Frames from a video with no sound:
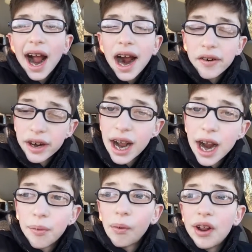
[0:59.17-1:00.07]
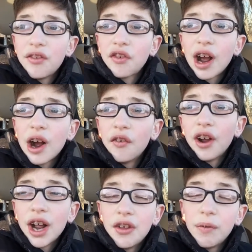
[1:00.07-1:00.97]
Harry Kane went down,
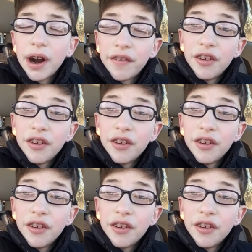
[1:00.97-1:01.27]
and the ref